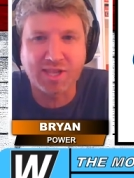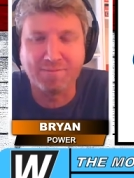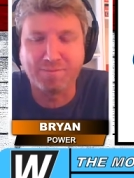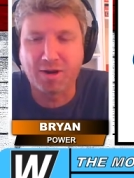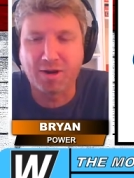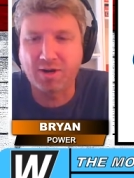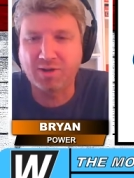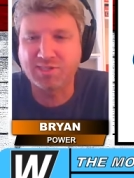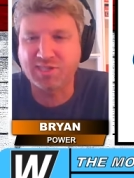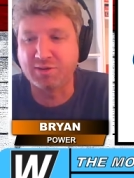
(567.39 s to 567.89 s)
And
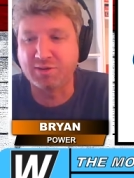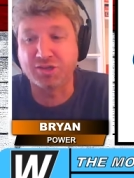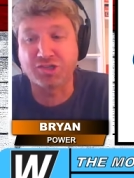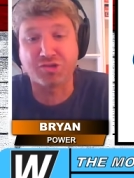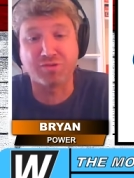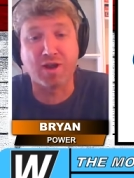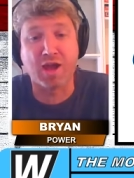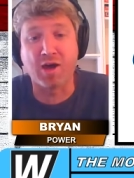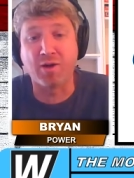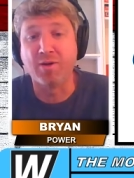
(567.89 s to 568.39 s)
Mark Zinno, as
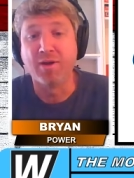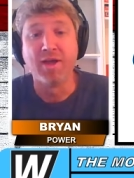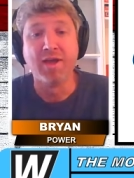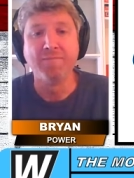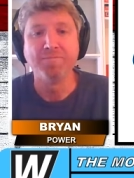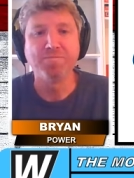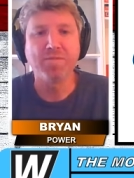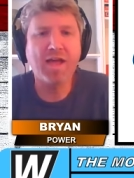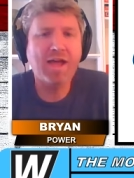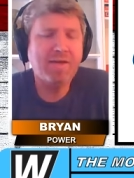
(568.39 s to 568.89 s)
you know,
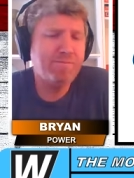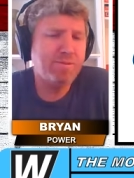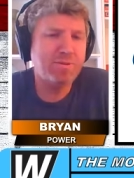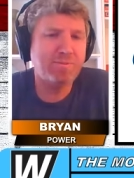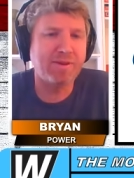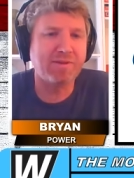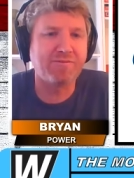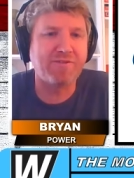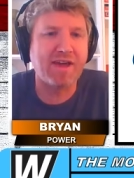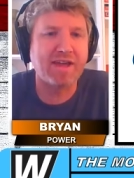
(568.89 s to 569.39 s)
I've been a
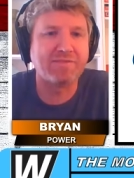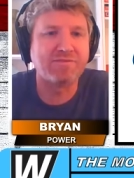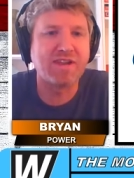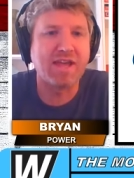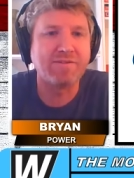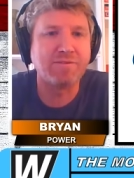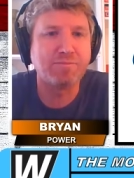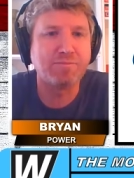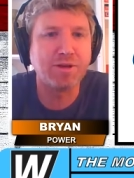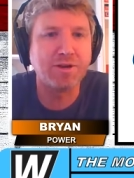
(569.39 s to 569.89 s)
big fan of
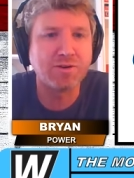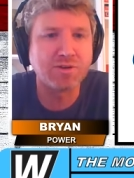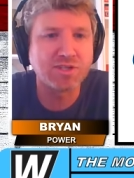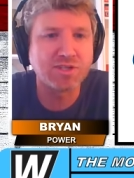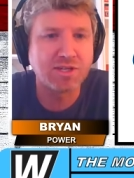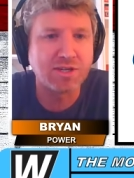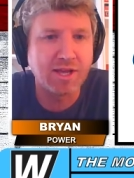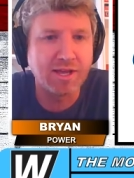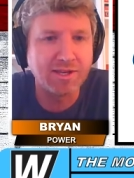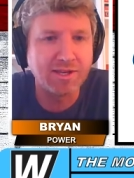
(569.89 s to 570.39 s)
David
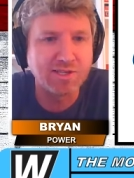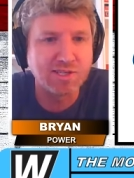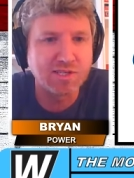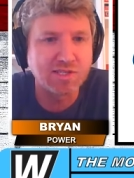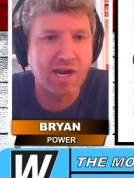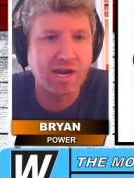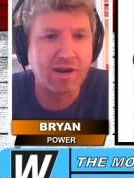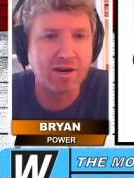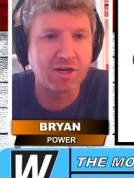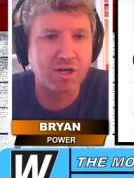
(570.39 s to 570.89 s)
Peterson his
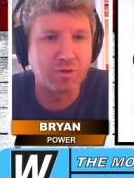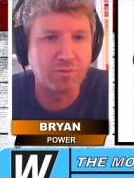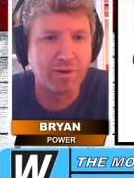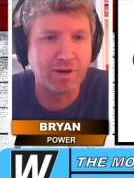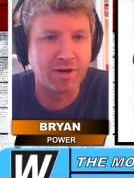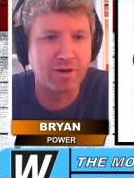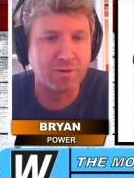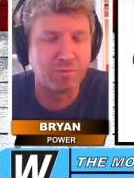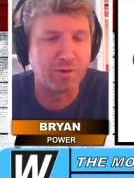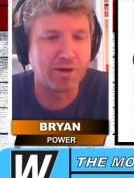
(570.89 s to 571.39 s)
entire career, and